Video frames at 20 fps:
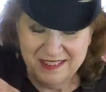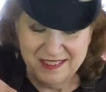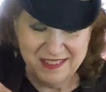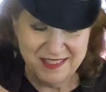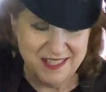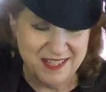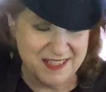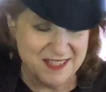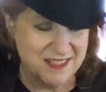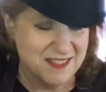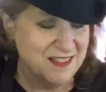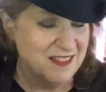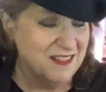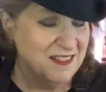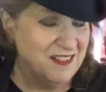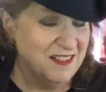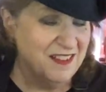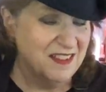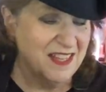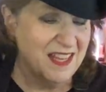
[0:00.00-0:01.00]
It has
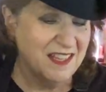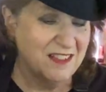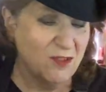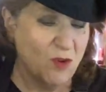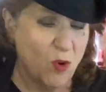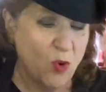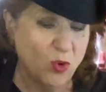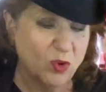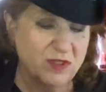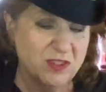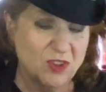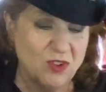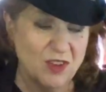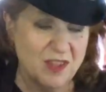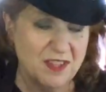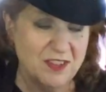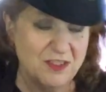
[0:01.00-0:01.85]
that old look,